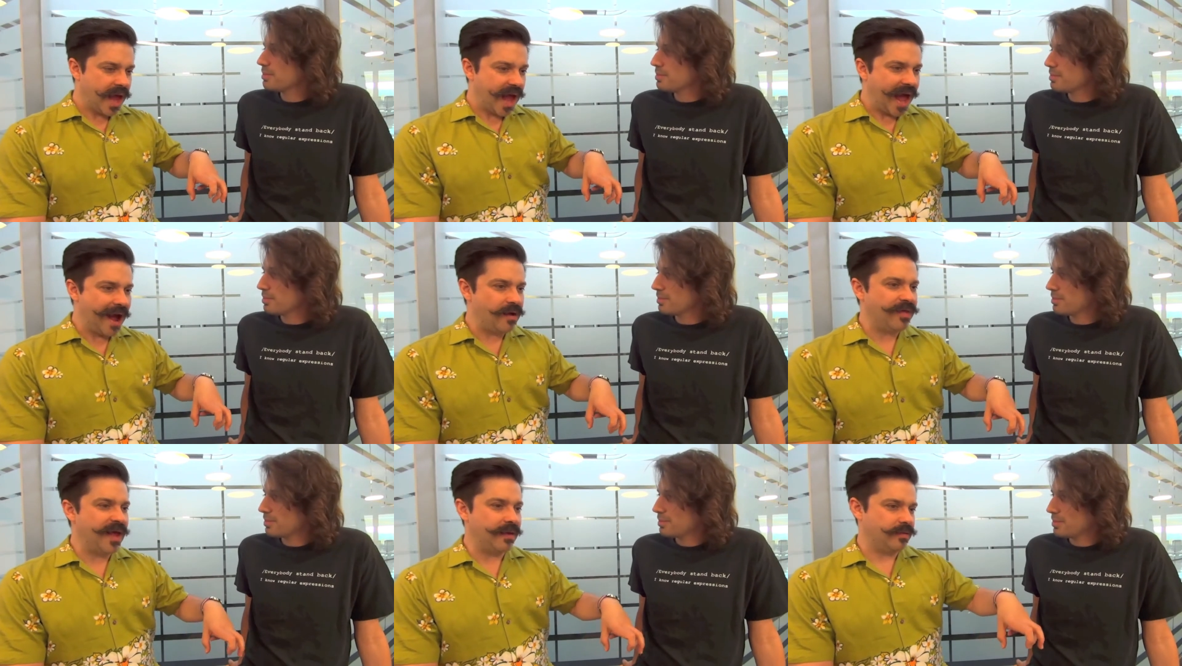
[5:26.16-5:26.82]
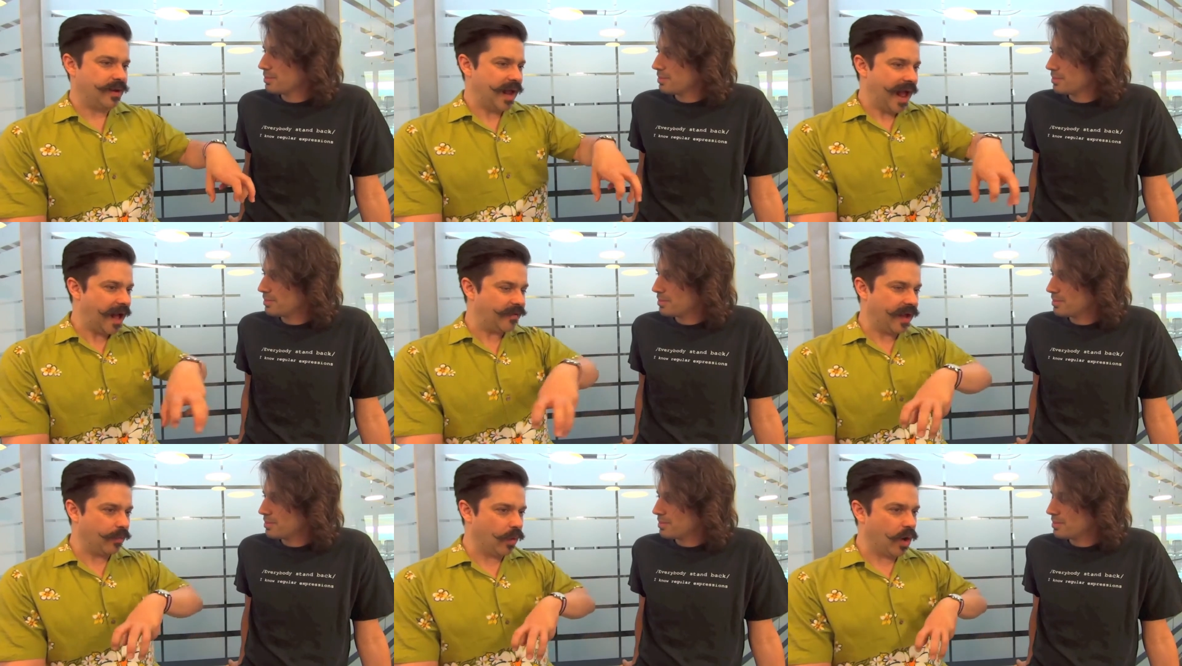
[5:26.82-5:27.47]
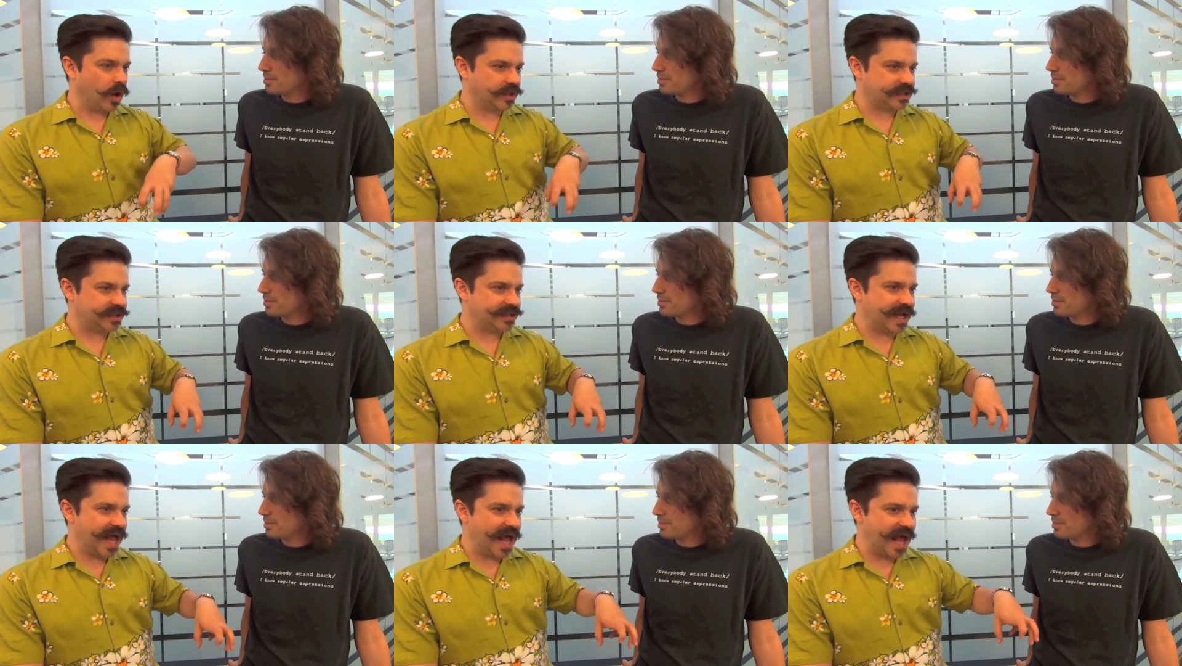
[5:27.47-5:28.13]
Speaker 1: how that how that works
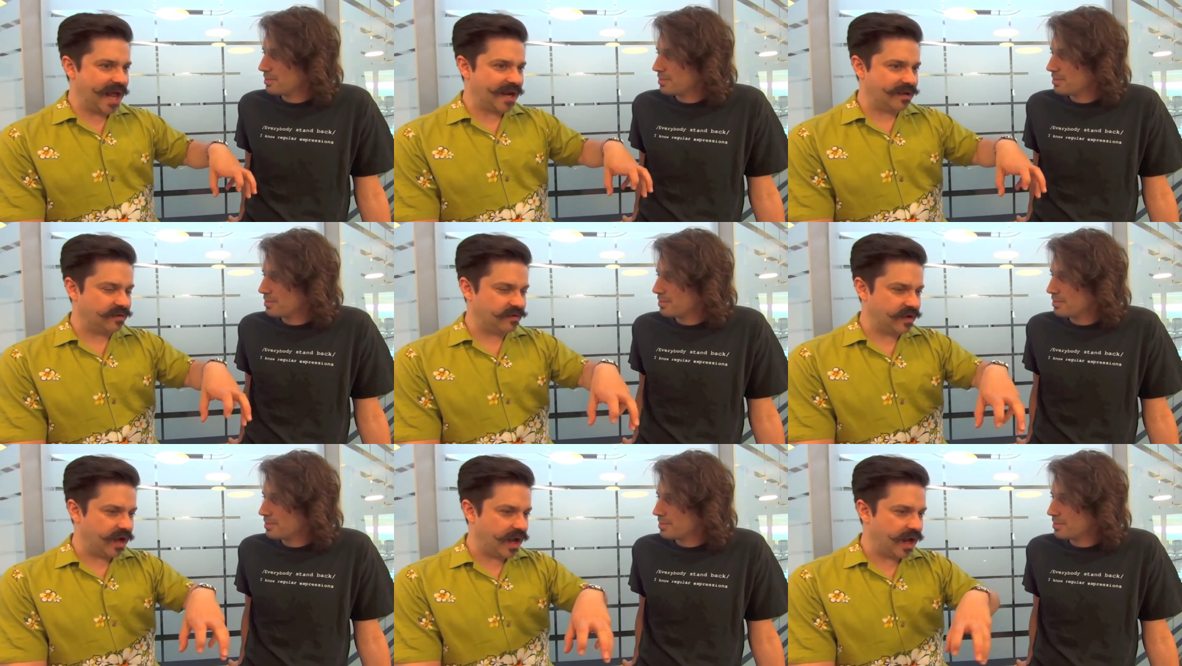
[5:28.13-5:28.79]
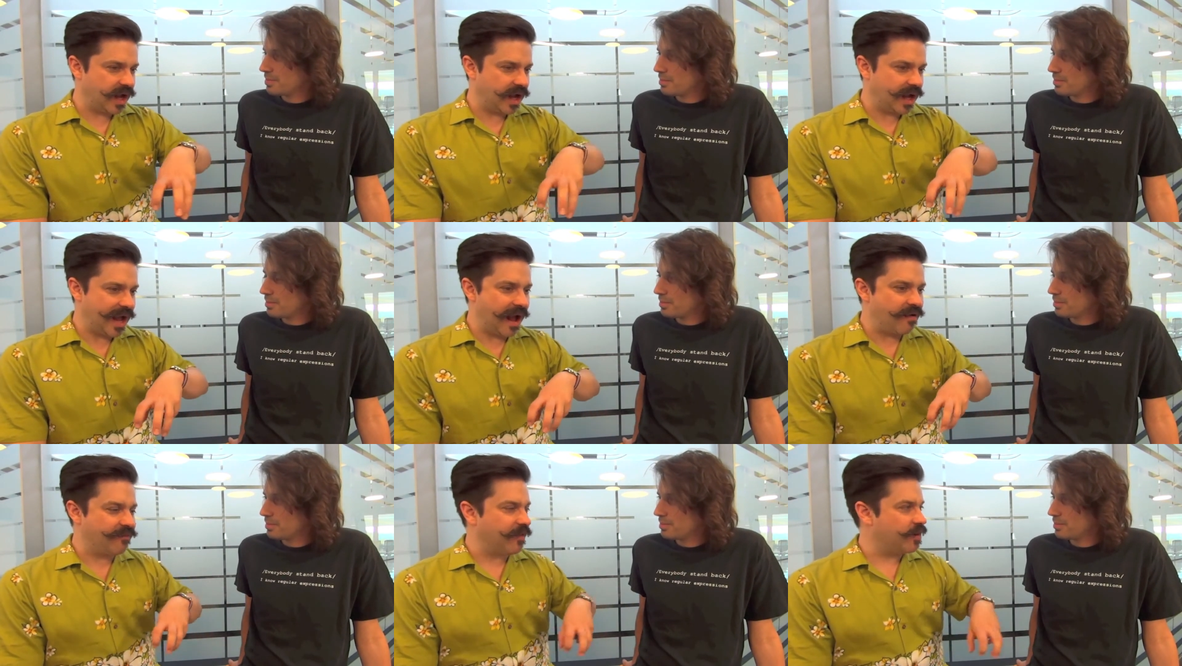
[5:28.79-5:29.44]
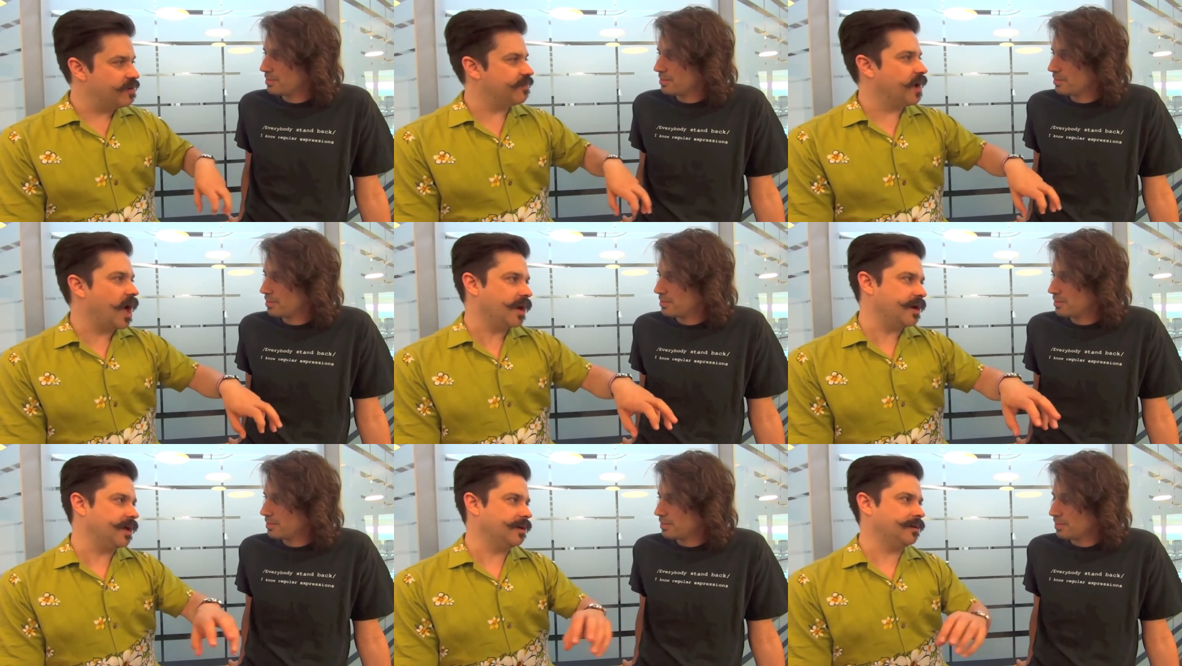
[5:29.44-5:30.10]
and uh, how far you've
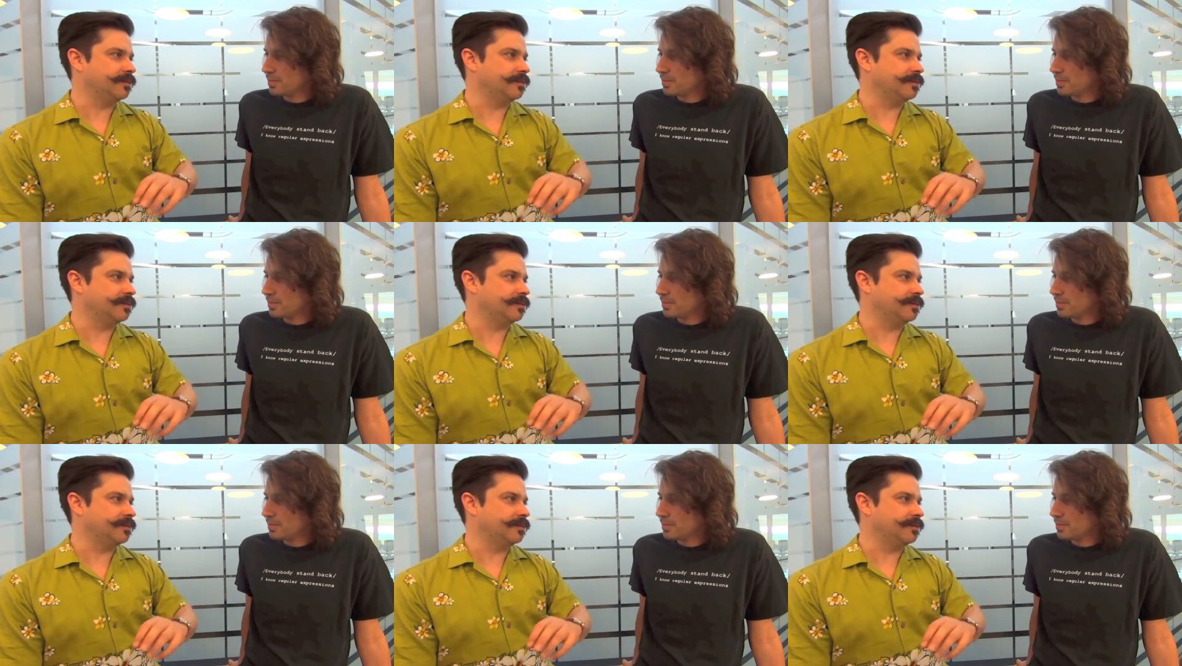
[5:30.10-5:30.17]
gotten it.